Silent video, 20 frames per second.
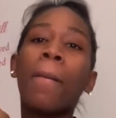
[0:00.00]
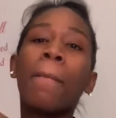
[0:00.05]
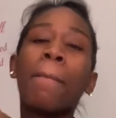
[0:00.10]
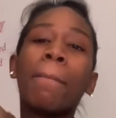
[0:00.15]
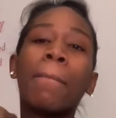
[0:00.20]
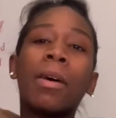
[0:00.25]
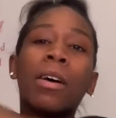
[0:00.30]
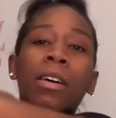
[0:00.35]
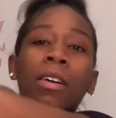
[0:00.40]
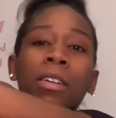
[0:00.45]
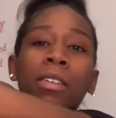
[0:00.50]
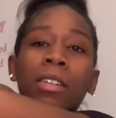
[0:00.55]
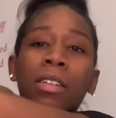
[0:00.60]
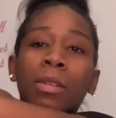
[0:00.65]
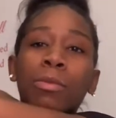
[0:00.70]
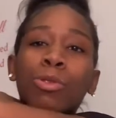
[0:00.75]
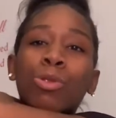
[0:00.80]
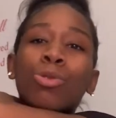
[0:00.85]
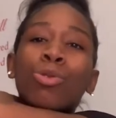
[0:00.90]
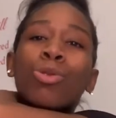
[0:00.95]
But um,
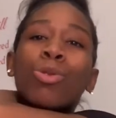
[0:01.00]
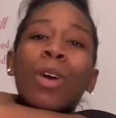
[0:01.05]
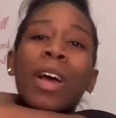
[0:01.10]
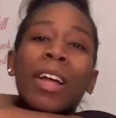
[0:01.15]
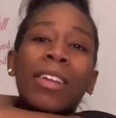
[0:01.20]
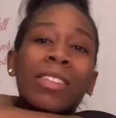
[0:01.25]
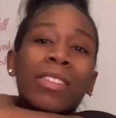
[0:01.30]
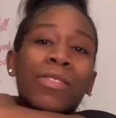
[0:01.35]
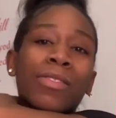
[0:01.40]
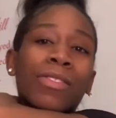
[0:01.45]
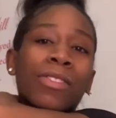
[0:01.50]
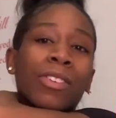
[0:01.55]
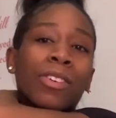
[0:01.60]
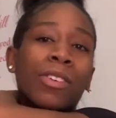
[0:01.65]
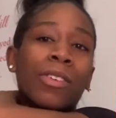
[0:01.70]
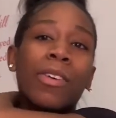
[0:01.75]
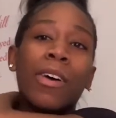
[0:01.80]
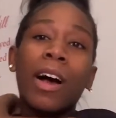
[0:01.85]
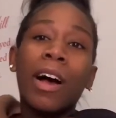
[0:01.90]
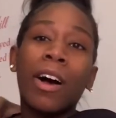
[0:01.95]
you do have to
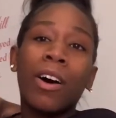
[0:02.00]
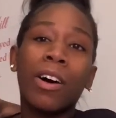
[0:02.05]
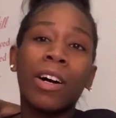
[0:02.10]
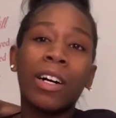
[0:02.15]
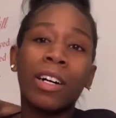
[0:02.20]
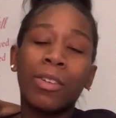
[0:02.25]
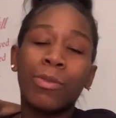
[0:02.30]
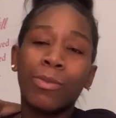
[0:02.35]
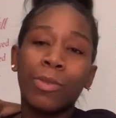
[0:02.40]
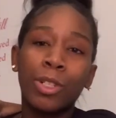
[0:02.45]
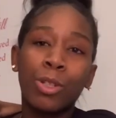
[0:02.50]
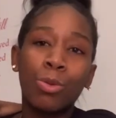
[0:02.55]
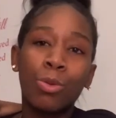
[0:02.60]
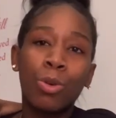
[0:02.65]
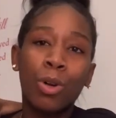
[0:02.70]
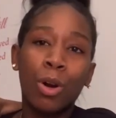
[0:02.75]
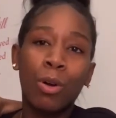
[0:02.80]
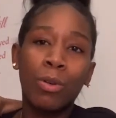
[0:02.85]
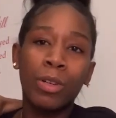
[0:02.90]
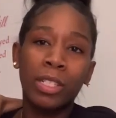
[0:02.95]
fill out uh, when you
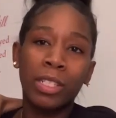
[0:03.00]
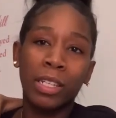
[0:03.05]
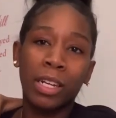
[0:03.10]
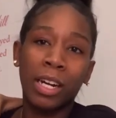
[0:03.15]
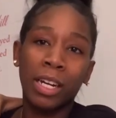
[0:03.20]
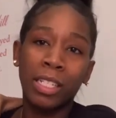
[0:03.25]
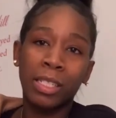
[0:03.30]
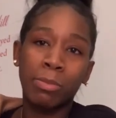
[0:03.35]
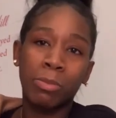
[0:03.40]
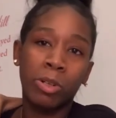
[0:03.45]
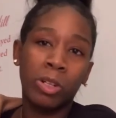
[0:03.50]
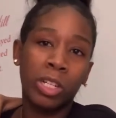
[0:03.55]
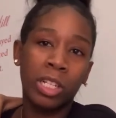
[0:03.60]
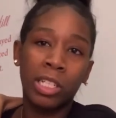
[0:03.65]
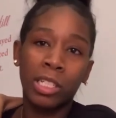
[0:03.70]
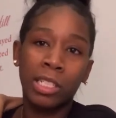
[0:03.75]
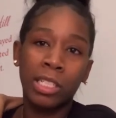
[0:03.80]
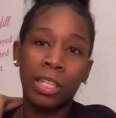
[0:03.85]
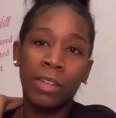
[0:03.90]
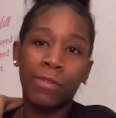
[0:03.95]
go into the hospital cause
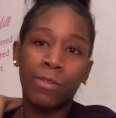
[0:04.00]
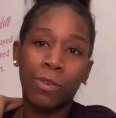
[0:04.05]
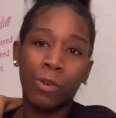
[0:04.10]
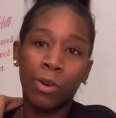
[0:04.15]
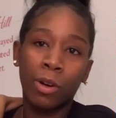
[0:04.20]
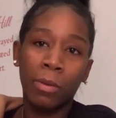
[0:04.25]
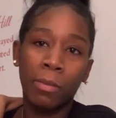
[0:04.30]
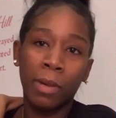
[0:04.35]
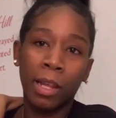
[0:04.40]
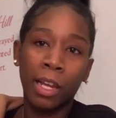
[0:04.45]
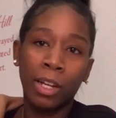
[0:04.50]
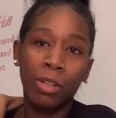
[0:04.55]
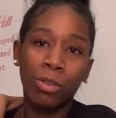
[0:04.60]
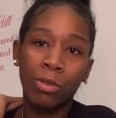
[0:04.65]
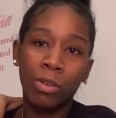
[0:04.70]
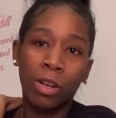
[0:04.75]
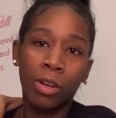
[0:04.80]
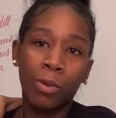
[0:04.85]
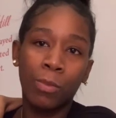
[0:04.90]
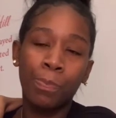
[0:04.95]
they inform like, you
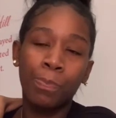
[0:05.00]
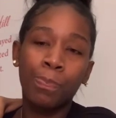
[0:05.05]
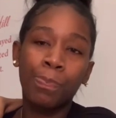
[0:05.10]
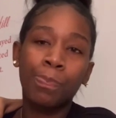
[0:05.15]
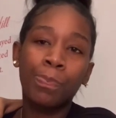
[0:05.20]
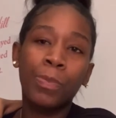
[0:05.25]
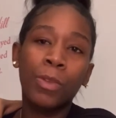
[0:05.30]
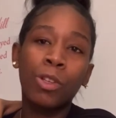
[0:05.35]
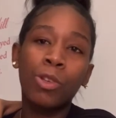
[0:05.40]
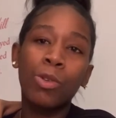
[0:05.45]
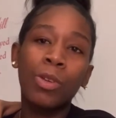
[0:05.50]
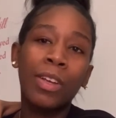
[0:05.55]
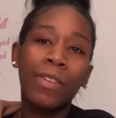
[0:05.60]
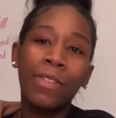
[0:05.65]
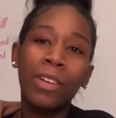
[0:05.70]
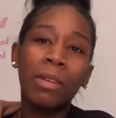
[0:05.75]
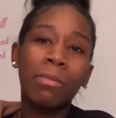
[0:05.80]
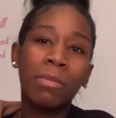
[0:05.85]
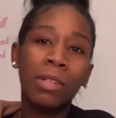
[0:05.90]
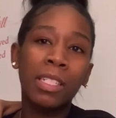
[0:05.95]
know, you're giving
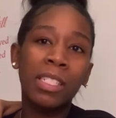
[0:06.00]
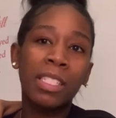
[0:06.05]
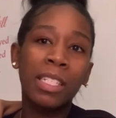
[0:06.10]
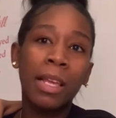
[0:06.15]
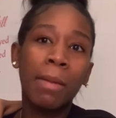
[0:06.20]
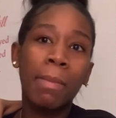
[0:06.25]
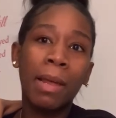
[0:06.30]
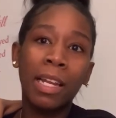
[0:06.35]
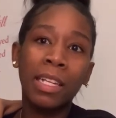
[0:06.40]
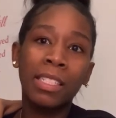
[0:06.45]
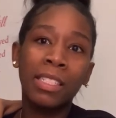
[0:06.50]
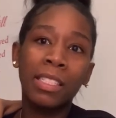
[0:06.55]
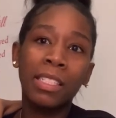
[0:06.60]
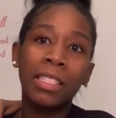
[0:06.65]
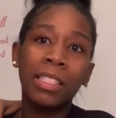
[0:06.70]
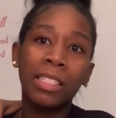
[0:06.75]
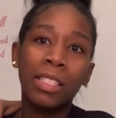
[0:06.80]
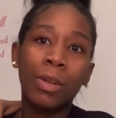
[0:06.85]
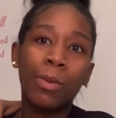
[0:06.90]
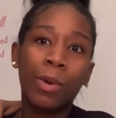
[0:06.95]
them Cassandra
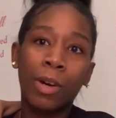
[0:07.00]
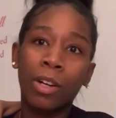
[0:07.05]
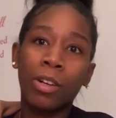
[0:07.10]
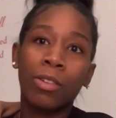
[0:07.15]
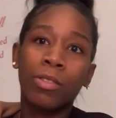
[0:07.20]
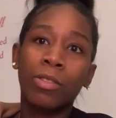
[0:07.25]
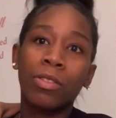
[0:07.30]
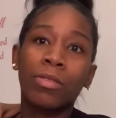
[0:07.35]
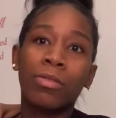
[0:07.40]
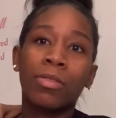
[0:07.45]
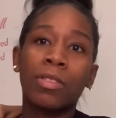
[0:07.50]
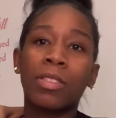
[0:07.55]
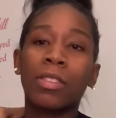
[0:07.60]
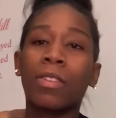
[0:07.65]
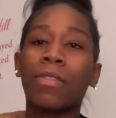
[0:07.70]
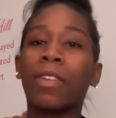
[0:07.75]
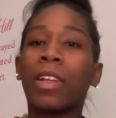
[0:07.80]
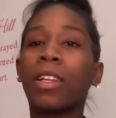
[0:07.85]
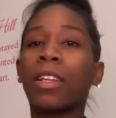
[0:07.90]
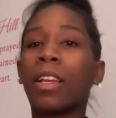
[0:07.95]
seeds to work on and stuff
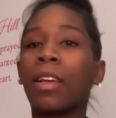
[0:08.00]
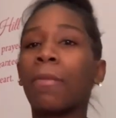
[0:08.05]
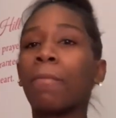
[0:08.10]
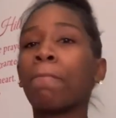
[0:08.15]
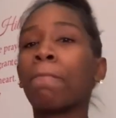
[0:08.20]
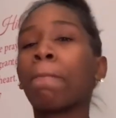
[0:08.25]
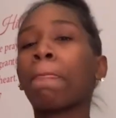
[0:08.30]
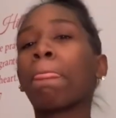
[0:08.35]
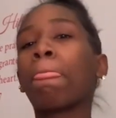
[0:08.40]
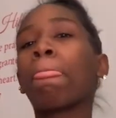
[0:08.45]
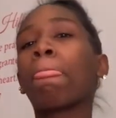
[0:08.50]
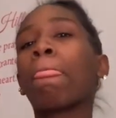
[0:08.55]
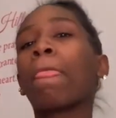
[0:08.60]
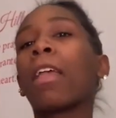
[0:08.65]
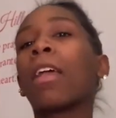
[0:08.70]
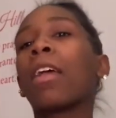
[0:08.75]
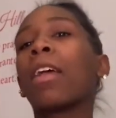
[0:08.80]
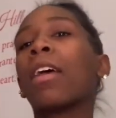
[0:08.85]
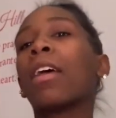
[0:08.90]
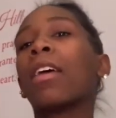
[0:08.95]
like that.
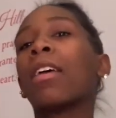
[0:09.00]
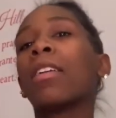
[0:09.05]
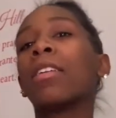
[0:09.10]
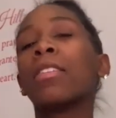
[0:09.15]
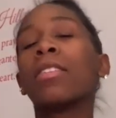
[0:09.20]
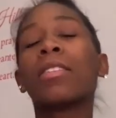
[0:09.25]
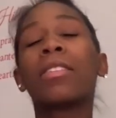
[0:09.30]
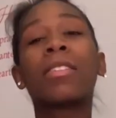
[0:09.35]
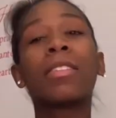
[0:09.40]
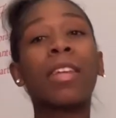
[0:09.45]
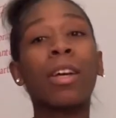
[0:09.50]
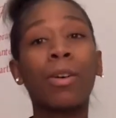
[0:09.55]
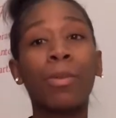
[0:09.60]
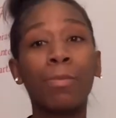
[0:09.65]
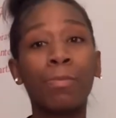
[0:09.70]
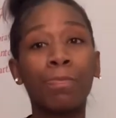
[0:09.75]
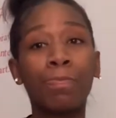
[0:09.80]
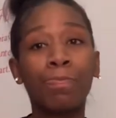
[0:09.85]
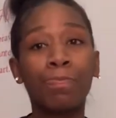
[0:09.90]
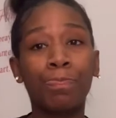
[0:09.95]
So
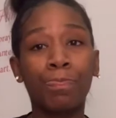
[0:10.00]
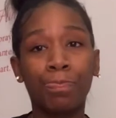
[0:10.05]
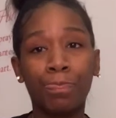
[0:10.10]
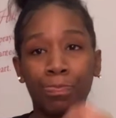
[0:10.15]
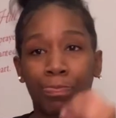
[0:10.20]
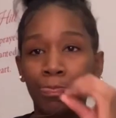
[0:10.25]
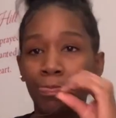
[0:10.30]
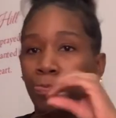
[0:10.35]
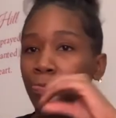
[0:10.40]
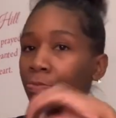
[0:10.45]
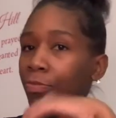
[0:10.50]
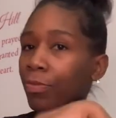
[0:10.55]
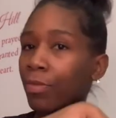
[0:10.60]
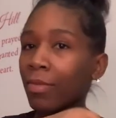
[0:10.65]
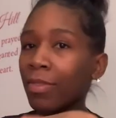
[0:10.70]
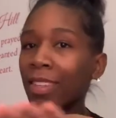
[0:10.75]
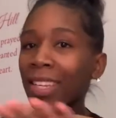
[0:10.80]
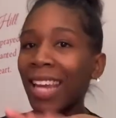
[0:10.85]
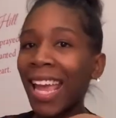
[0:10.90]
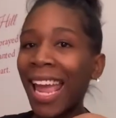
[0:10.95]

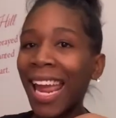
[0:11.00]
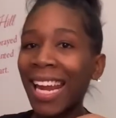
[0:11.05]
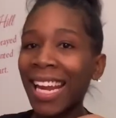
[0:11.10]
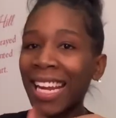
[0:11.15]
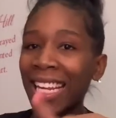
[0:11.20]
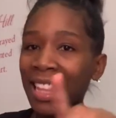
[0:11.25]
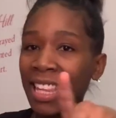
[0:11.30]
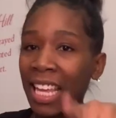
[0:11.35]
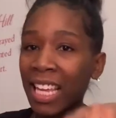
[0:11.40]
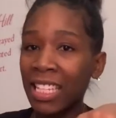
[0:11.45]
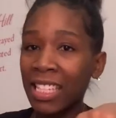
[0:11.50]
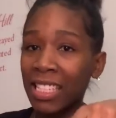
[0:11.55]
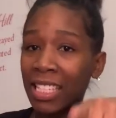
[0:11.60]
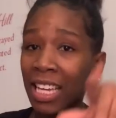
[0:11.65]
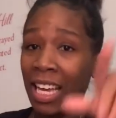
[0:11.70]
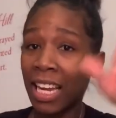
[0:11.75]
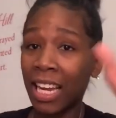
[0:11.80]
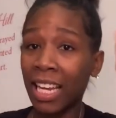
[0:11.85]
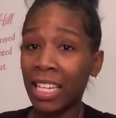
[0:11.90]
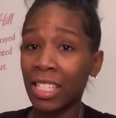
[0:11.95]
I didn't get that so I
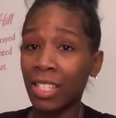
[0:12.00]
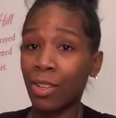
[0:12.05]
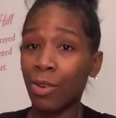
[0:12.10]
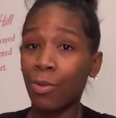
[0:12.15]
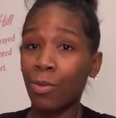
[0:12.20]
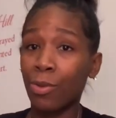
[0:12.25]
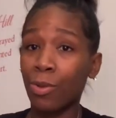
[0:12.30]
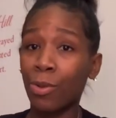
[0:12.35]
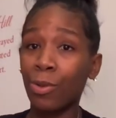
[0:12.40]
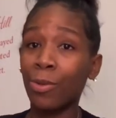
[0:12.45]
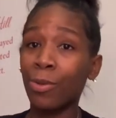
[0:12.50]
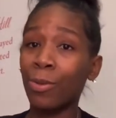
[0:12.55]
got to the room.